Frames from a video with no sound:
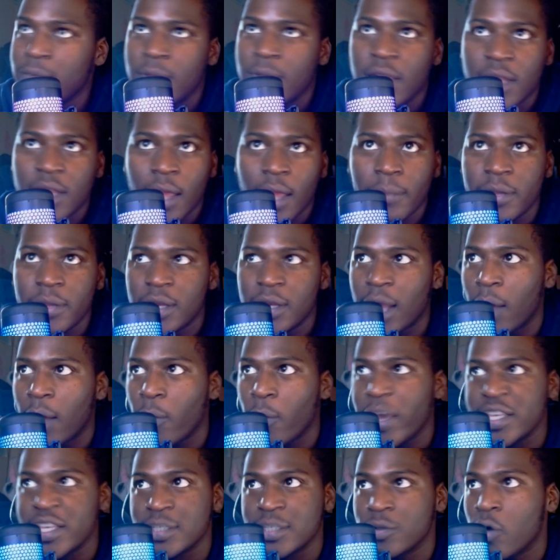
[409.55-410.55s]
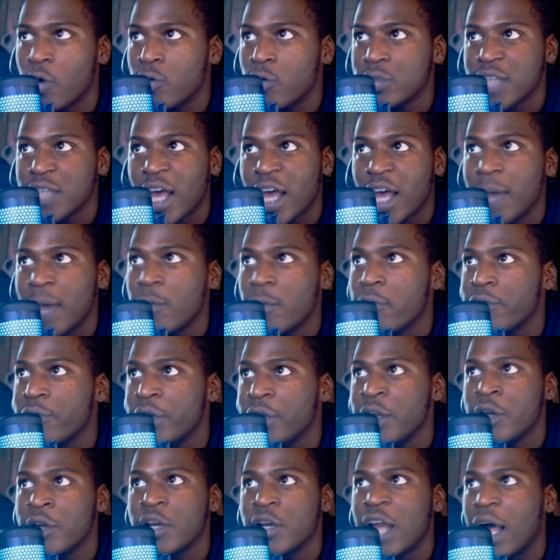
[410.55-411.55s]
Let me not waste no time over
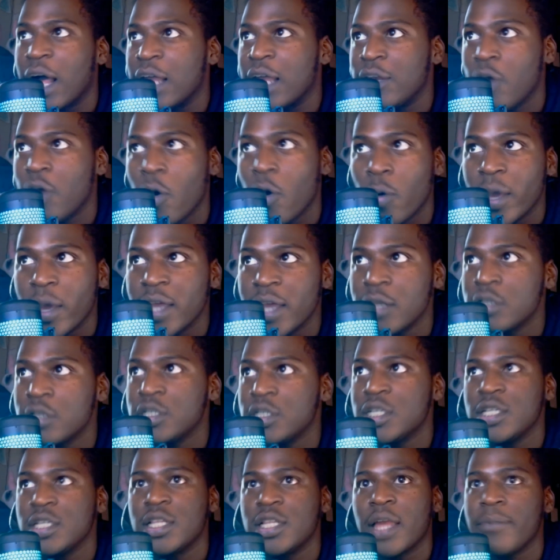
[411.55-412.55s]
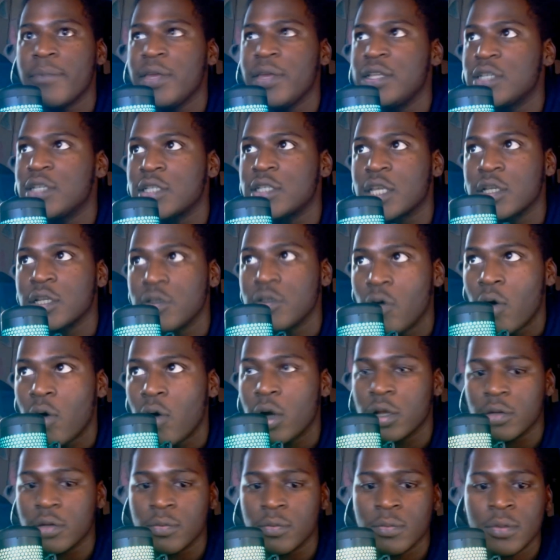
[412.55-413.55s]
here, not no energy. Let me just ignore
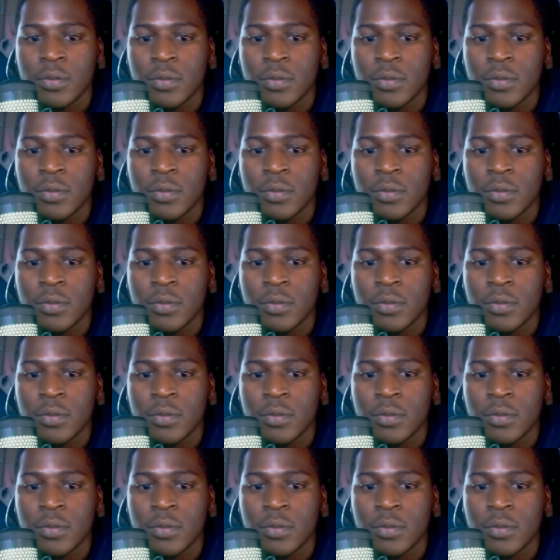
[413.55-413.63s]
them.